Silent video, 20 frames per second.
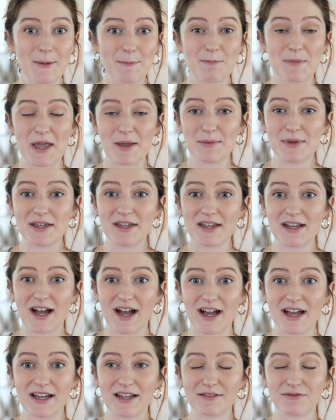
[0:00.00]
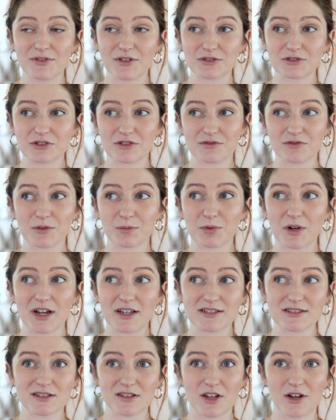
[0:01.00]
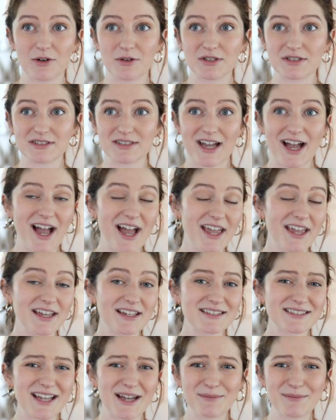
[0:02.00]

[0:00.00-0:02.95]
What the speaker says: Maybe I filtered for price lowest to highest,